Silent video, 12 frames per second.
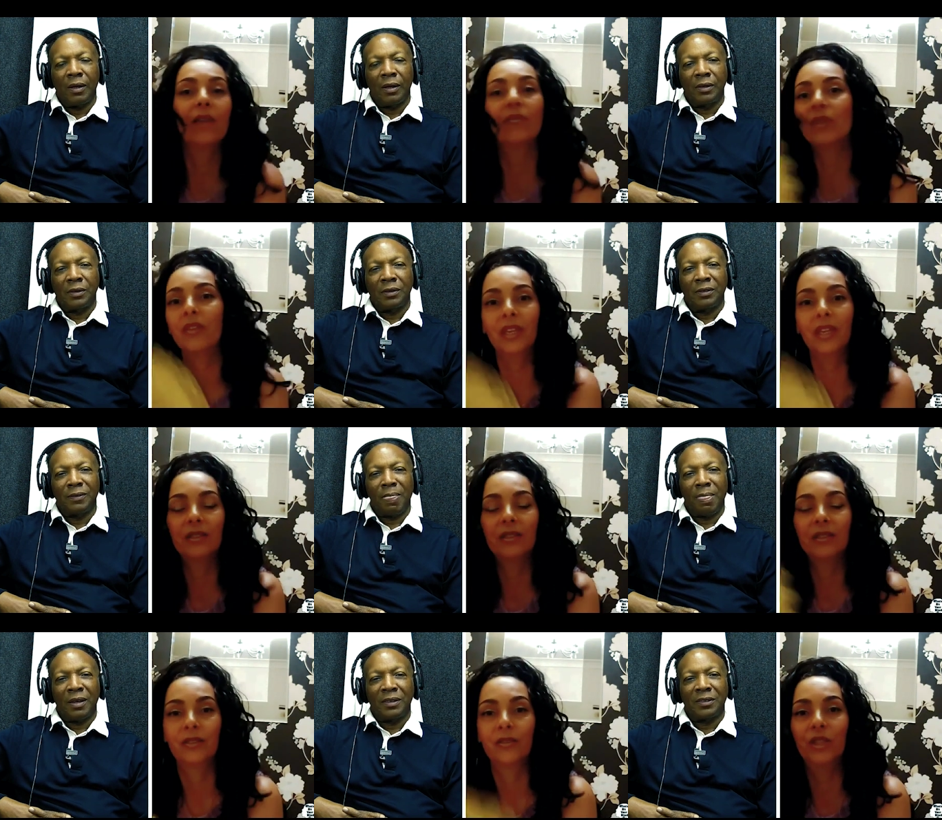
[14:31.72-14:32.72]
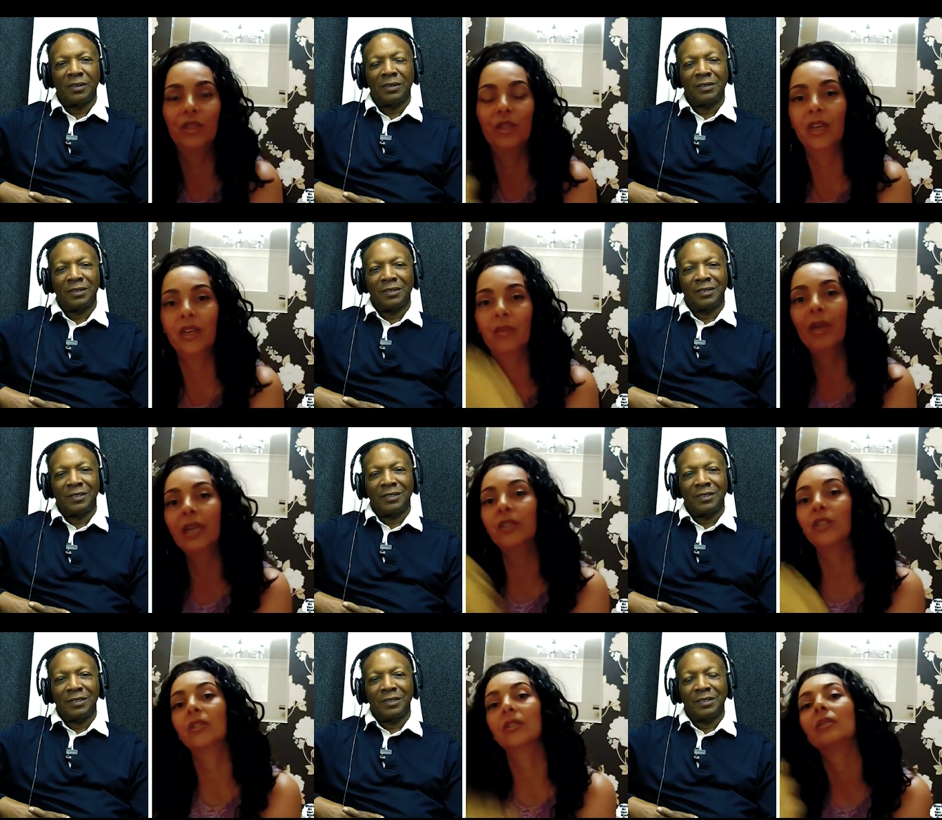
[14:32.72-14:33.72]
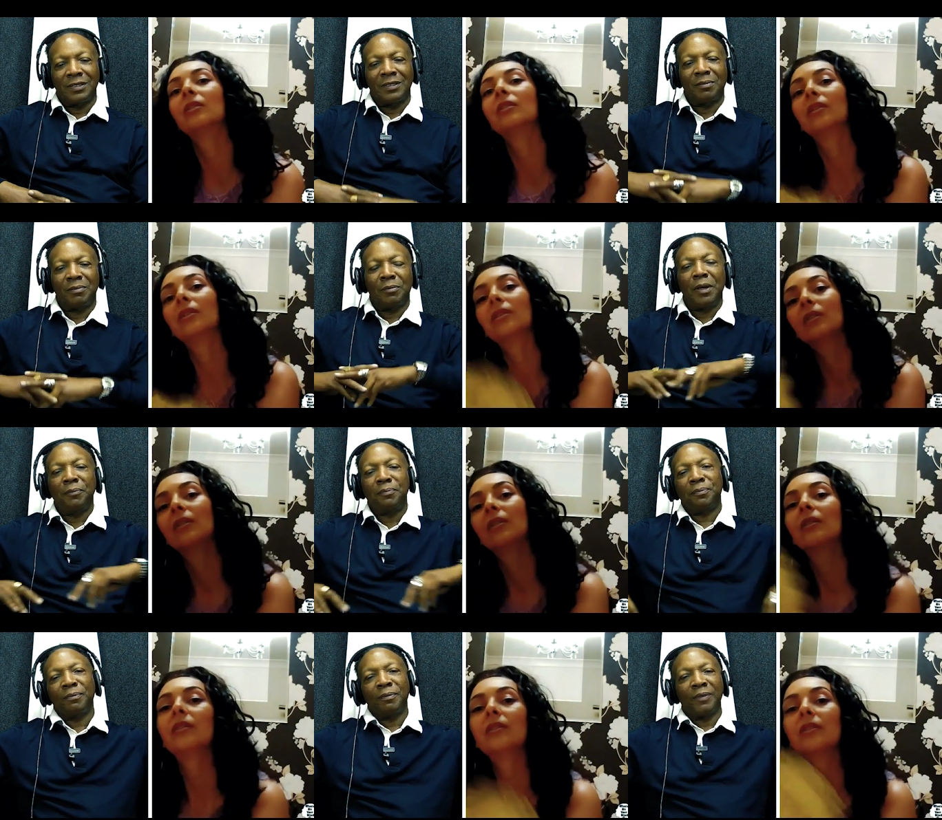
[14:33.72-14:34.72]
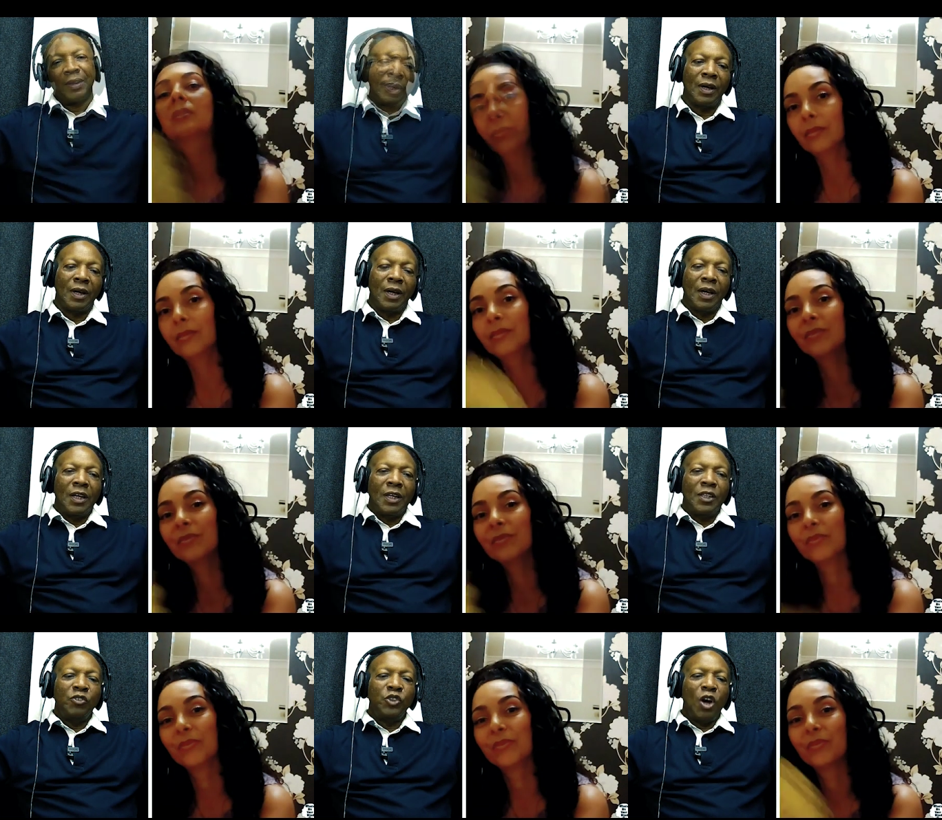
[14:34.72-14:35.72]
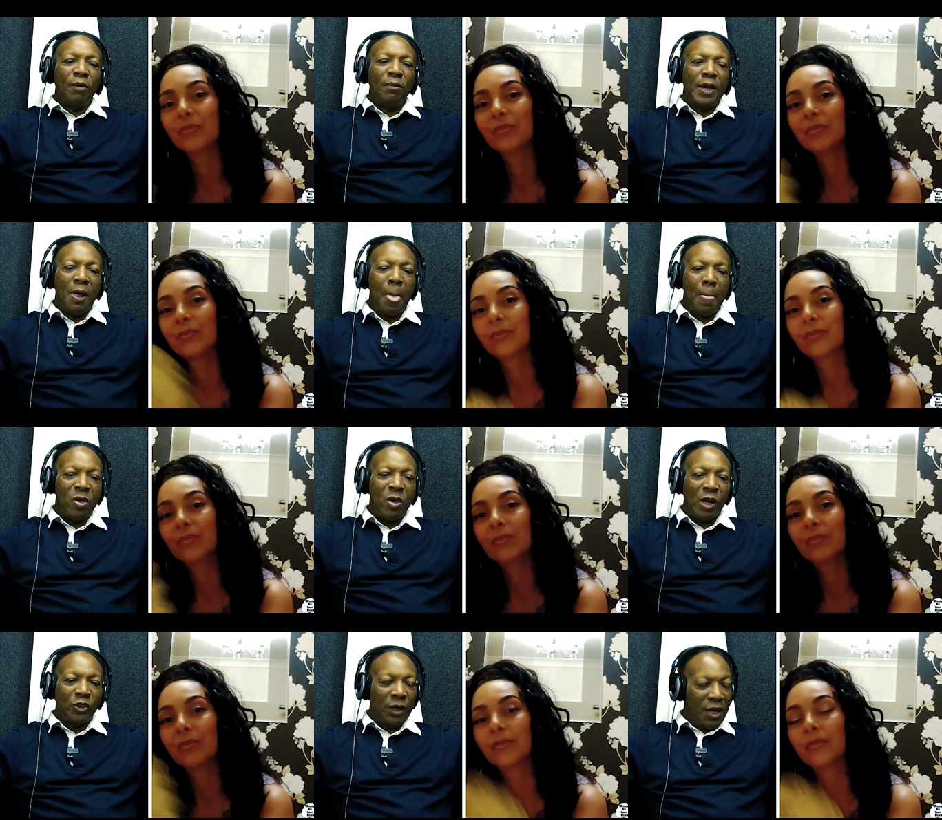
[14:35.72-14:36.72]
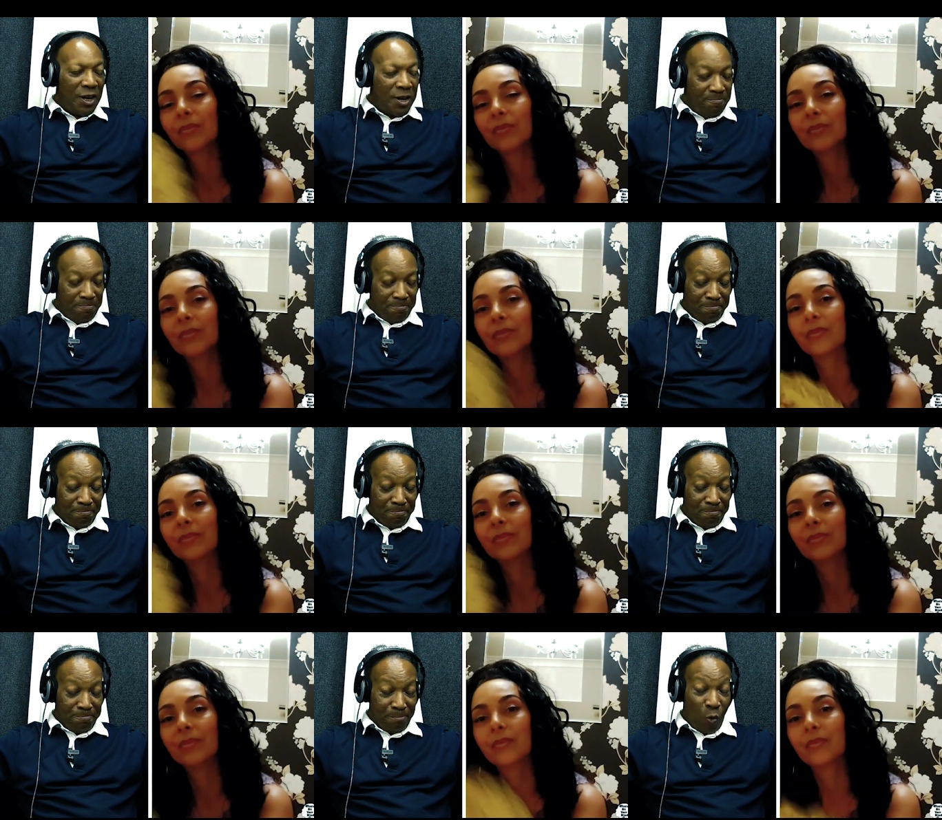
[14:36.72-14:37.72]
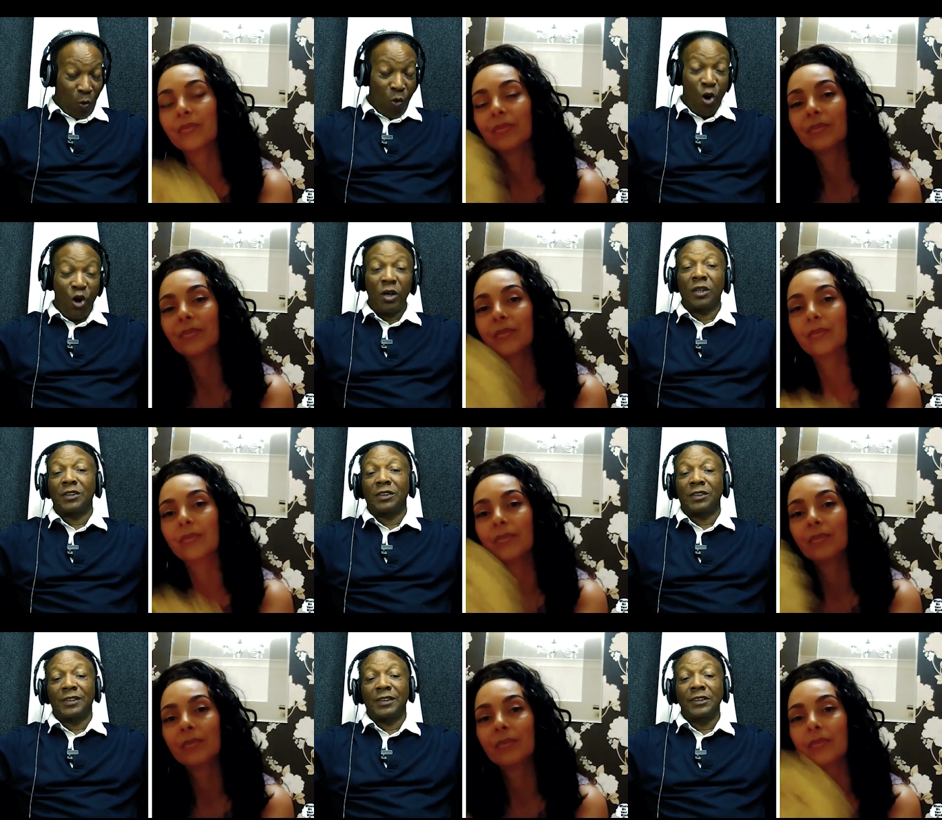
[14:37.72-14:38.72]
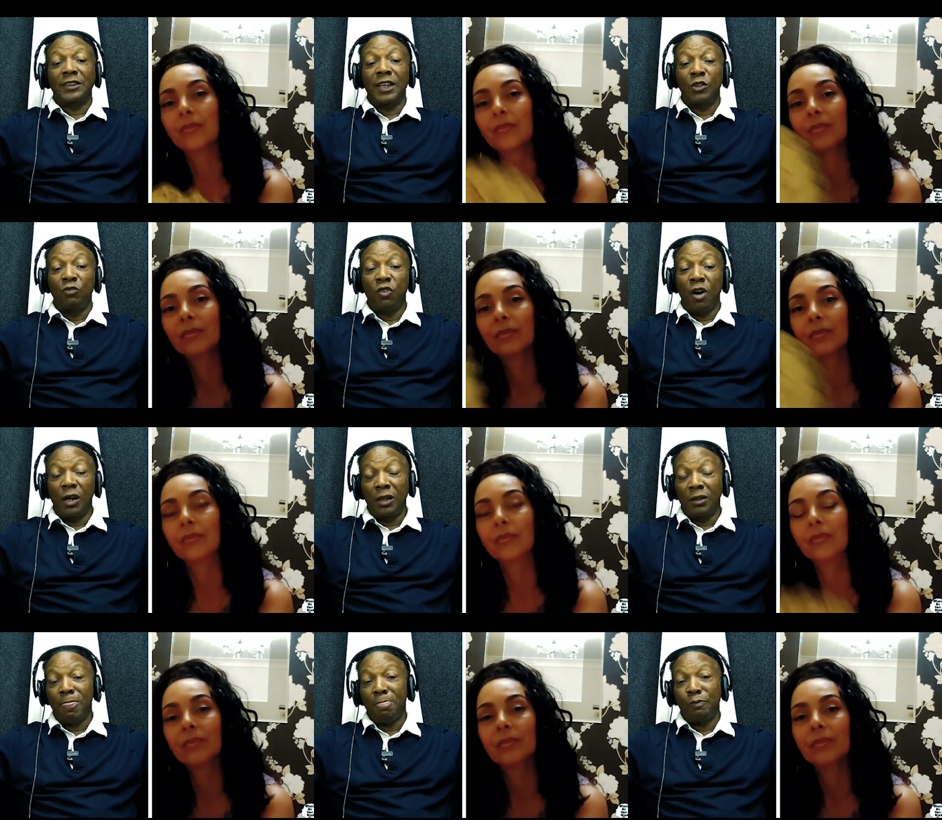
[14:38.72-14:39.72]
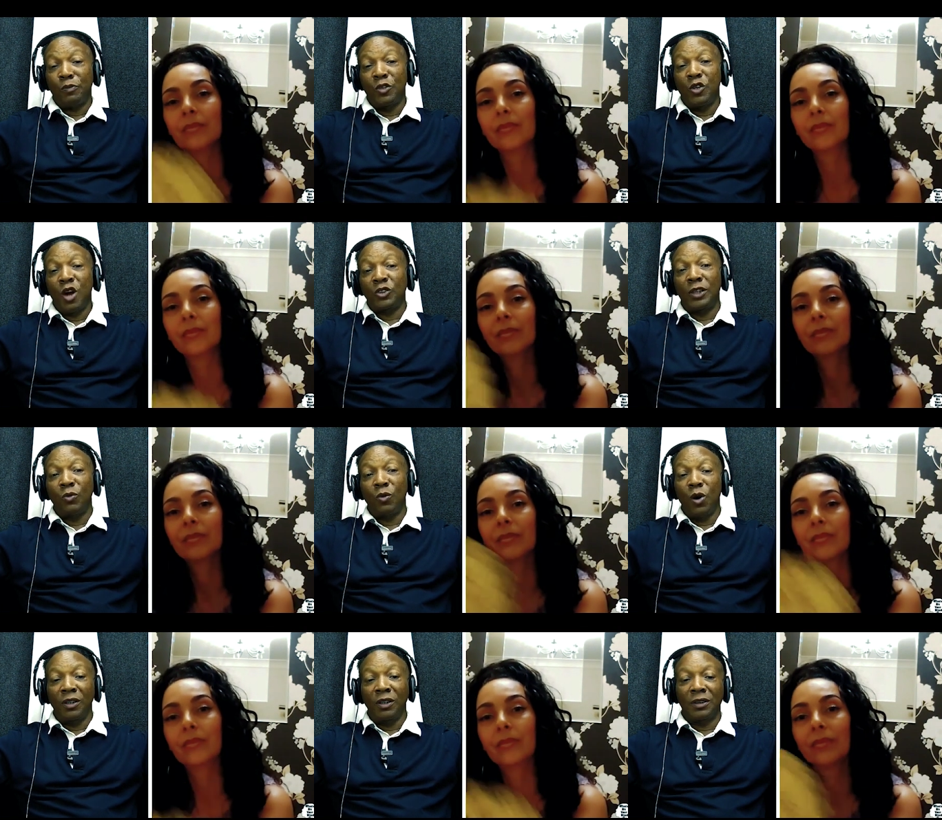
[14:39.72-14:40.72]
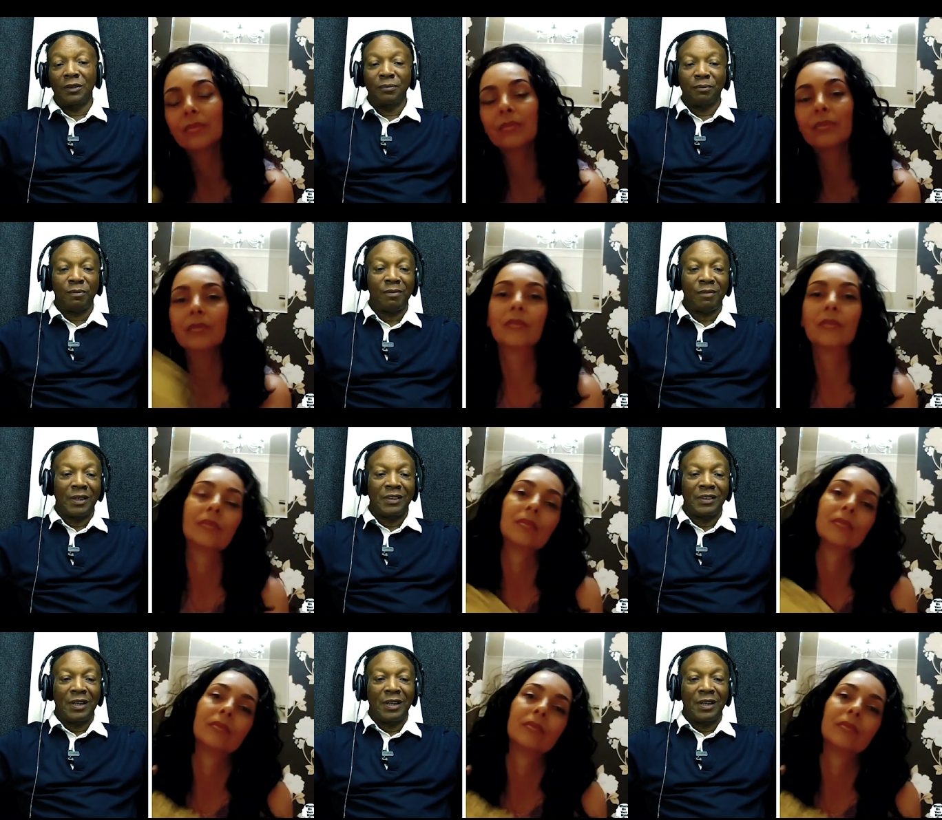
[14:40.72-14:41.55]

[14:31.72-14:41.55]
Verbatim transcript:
Speaker 1: everything what you can imagine. Yeah.
Speaker 2: You've told me you actually um, work. I see on your file you actually work. Mm.